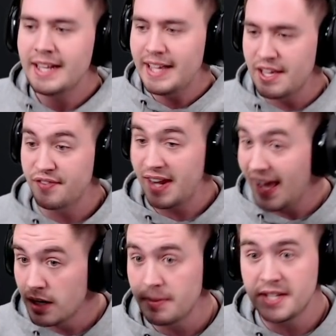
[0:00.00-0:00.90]
if an
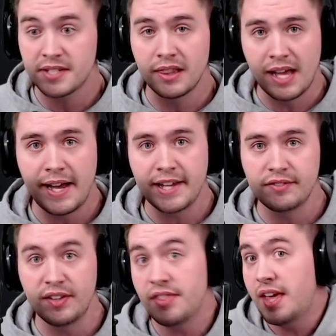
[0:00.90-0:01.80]
enemy is
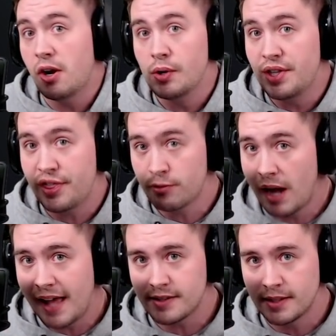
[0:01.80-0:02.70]
alive, they are a
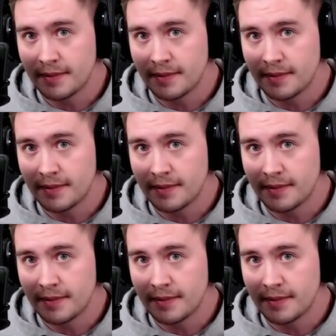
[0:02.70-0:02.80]
threat.